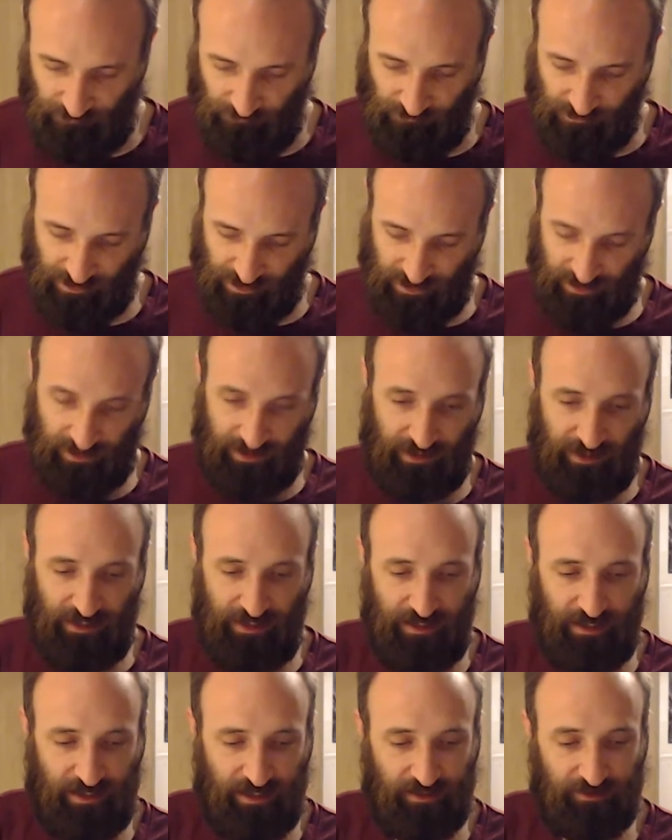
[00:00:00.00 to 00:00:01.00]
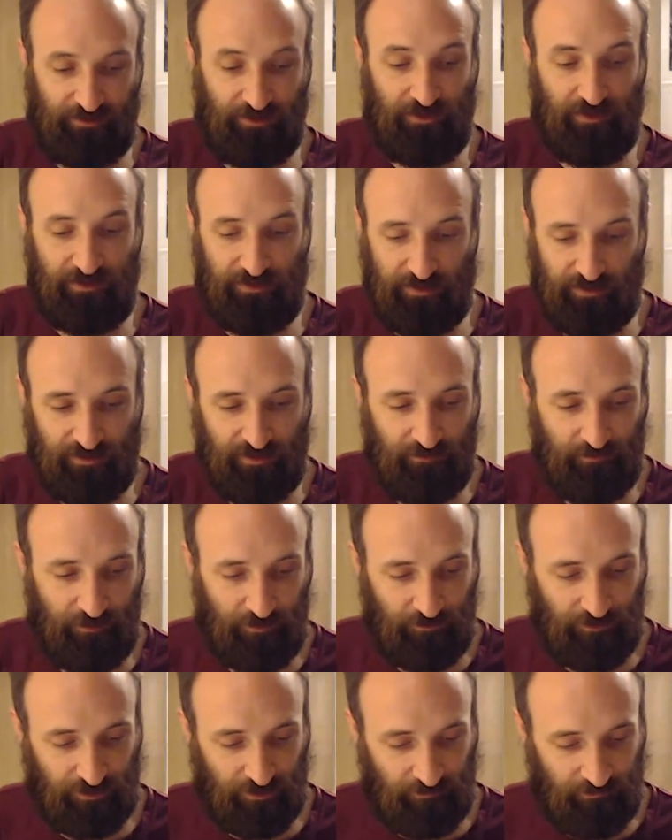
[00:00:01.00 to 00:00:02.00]
Aha! So this is something I
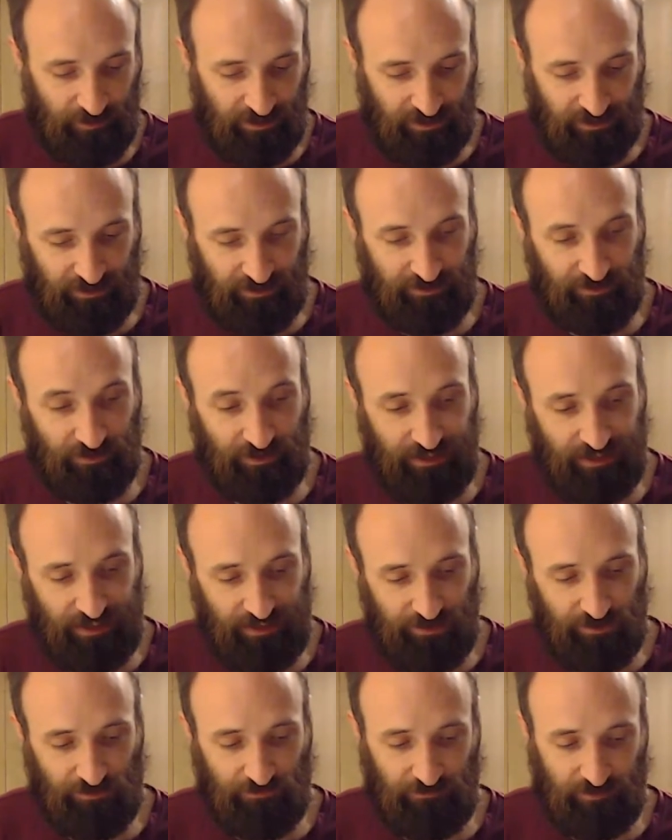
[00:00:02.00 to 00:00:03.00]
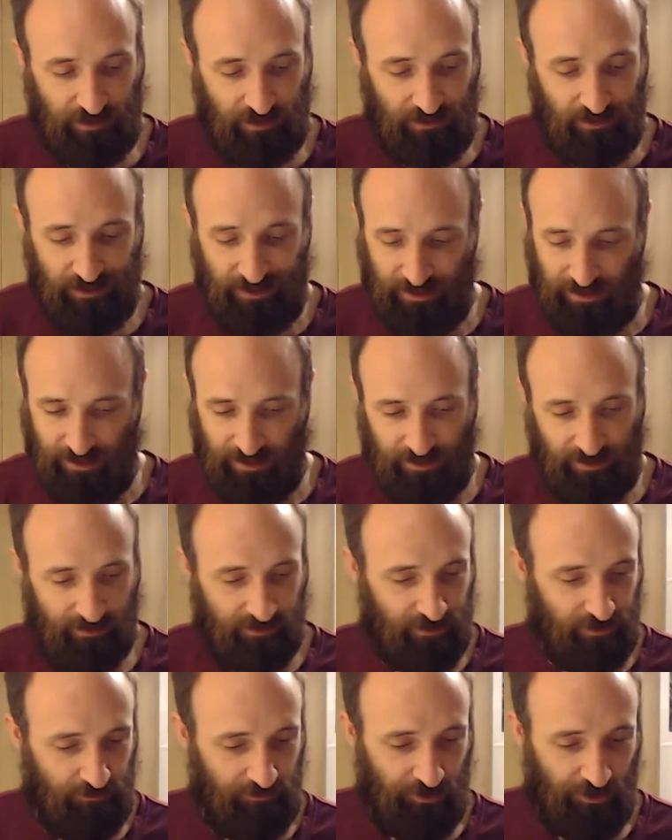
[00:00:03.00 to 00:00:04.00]
want to come back into the H file. This is
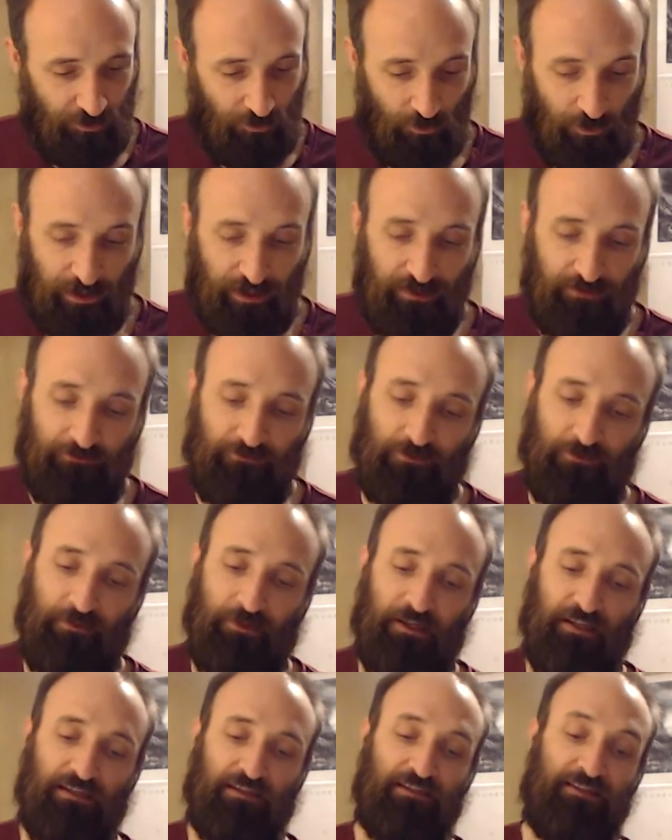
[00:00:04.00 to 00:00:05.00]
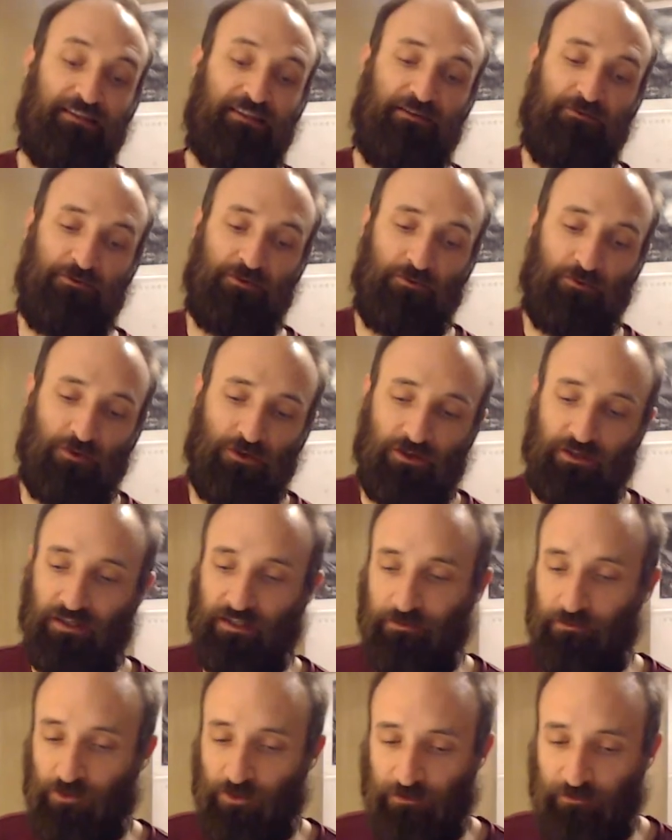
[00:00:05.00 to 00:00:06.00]
going to be great for me because I want to work on
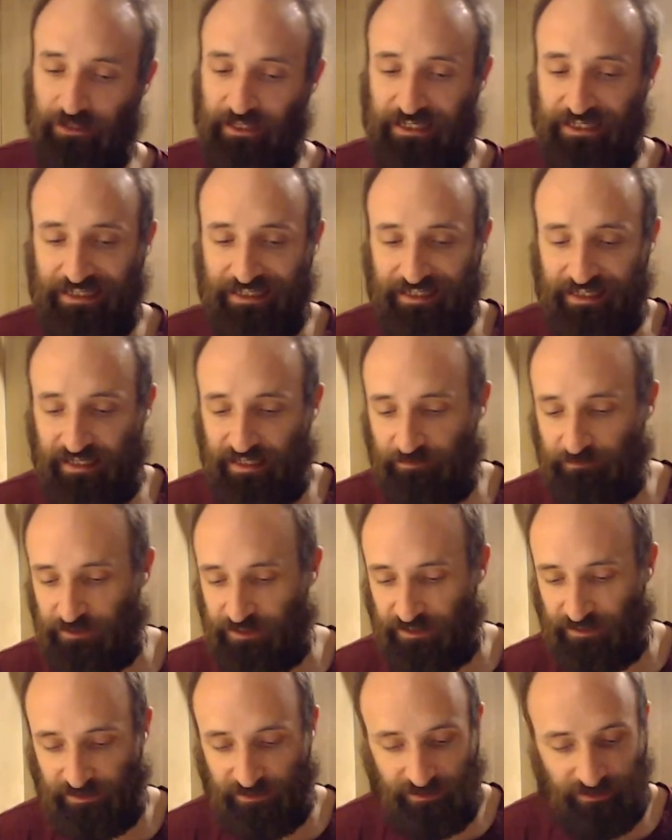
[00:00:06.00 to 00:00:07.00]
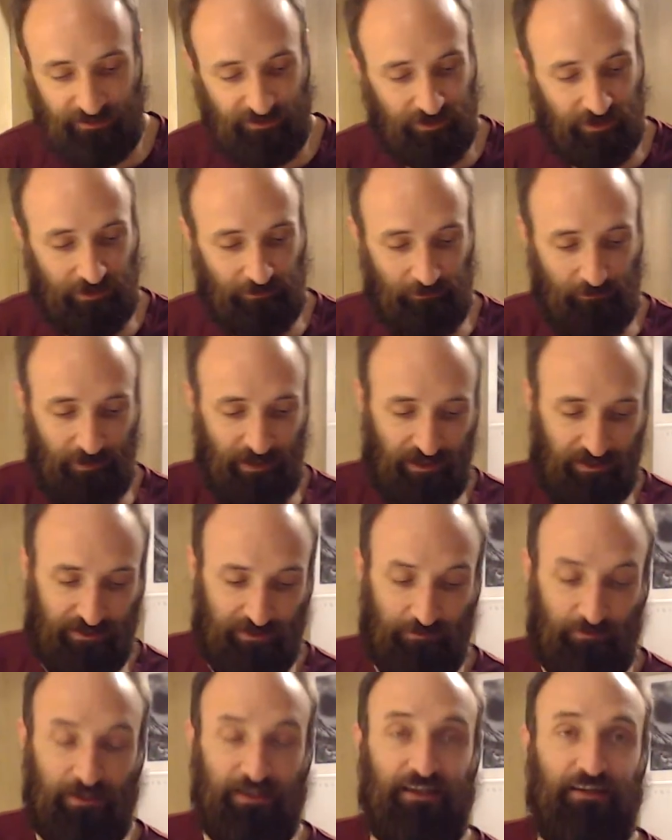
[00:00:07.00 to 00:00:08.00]
more of my in-game techniques. Come back to
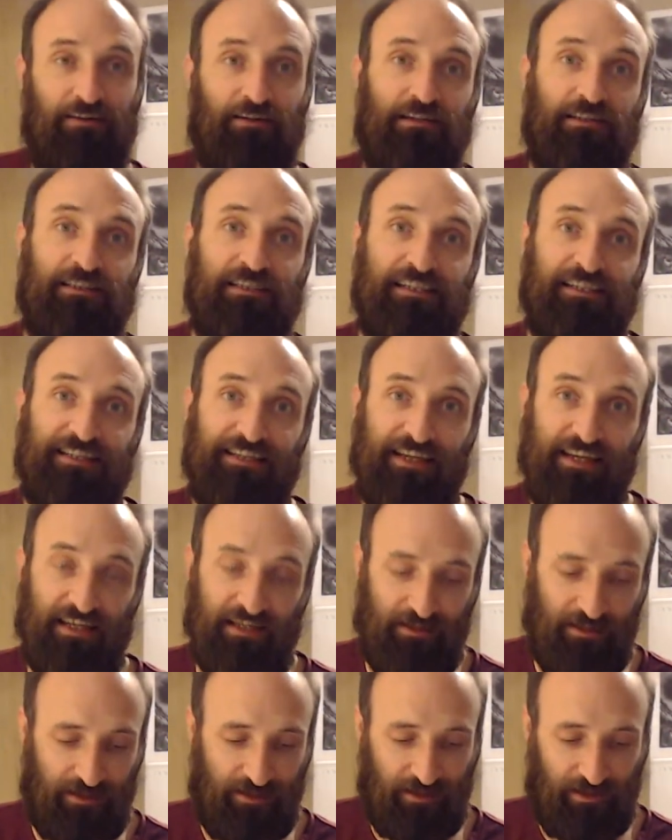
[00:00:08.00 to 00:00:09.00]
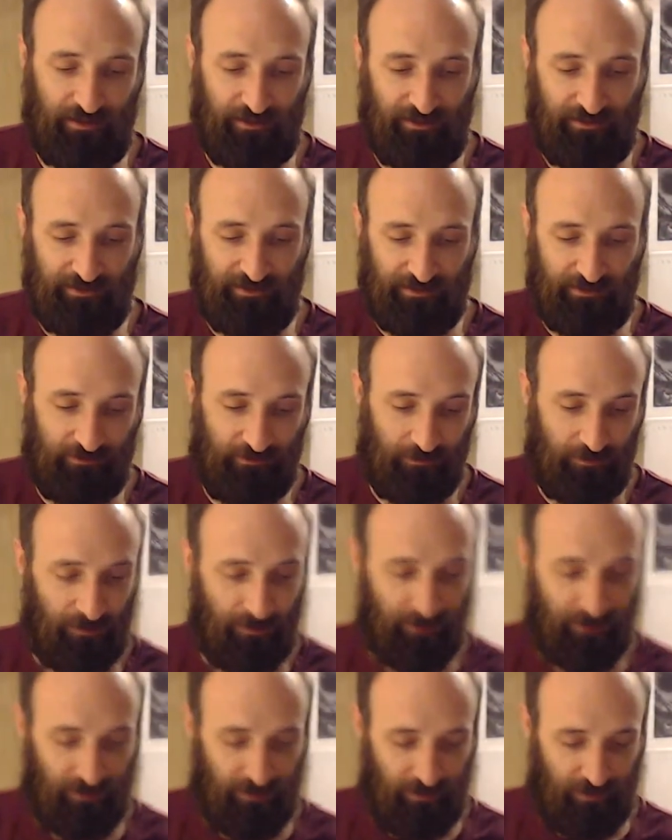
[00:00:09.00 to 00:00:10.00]
play all these little
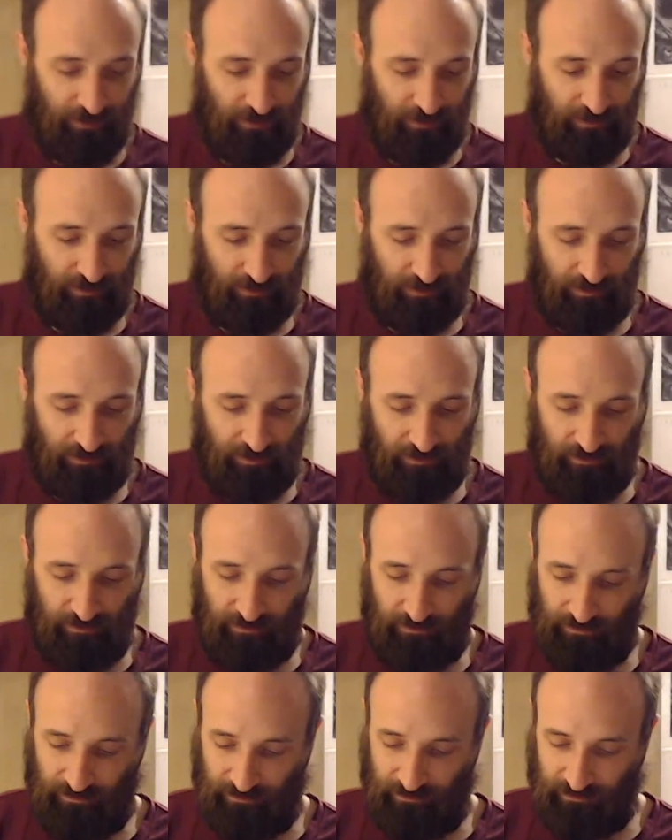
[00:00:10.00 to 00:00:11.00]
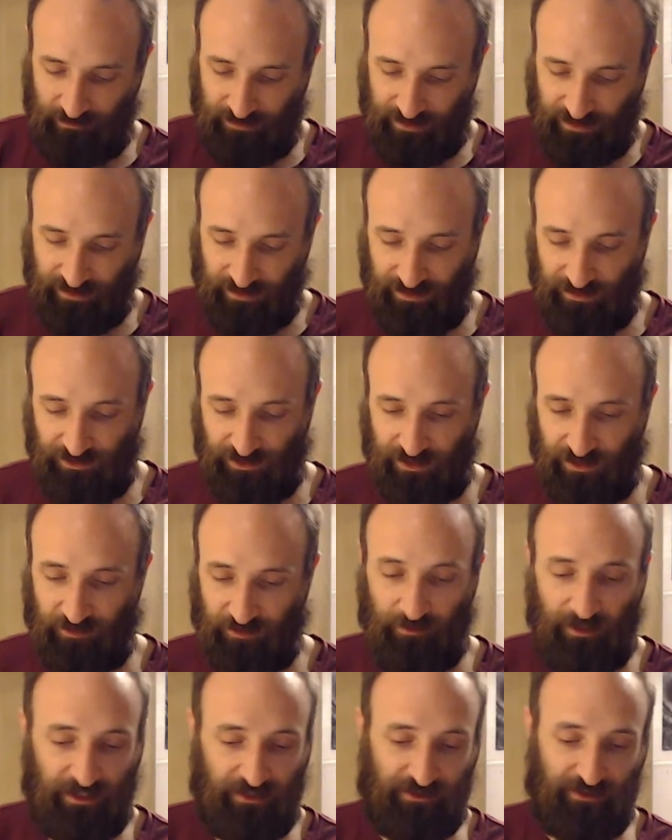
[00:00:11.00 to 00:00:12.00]
tiny
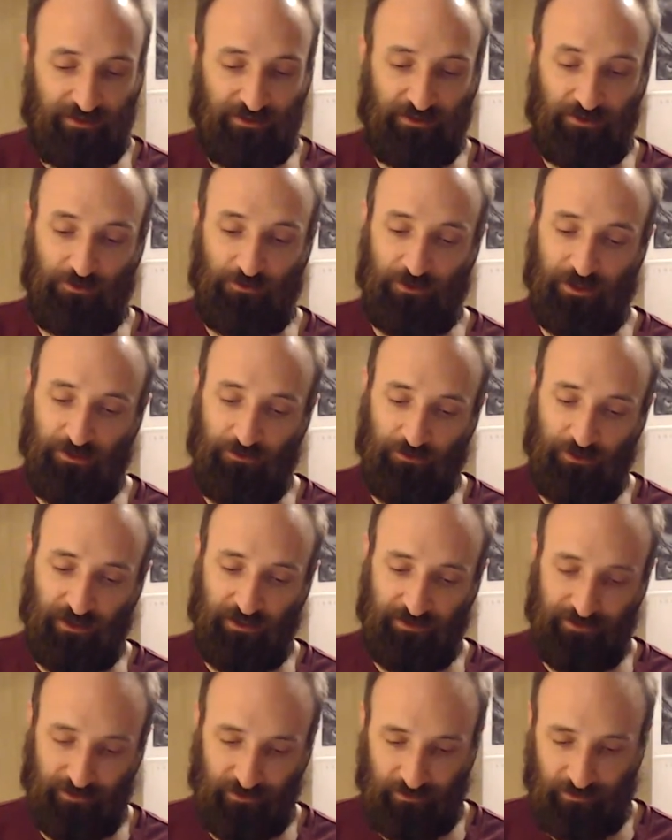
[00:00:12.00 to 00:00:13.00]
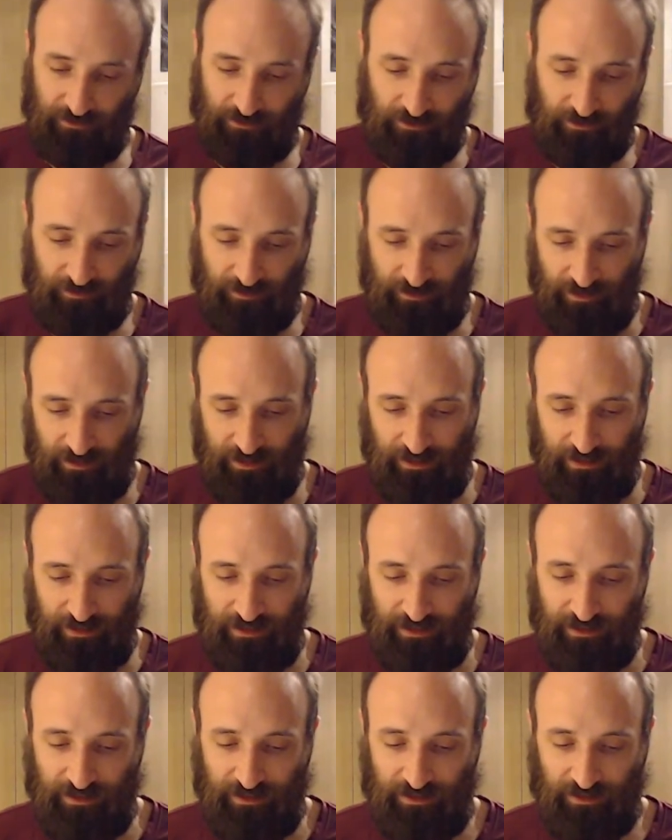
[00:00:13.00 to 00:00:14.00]
checkmates is a great way to learn.
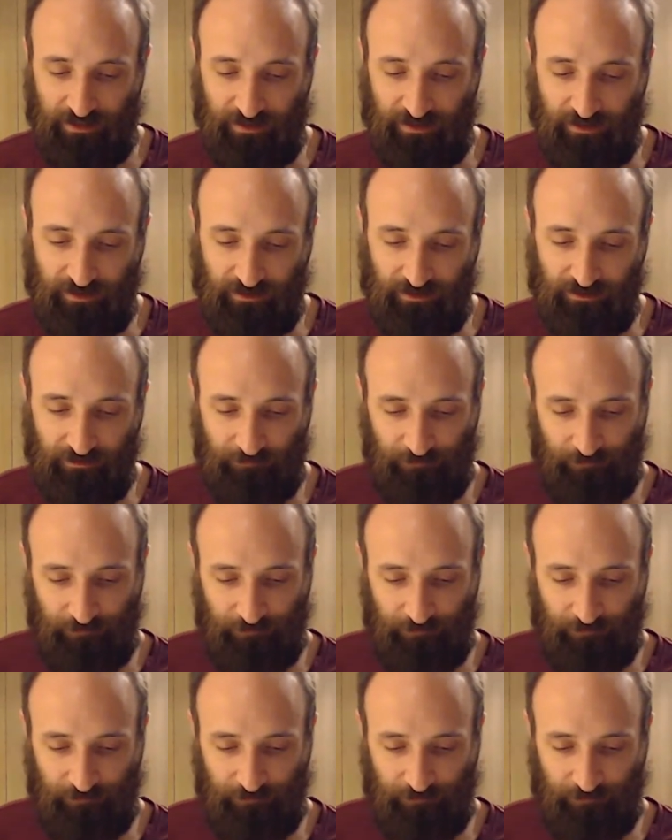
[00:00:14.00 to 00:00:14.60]
The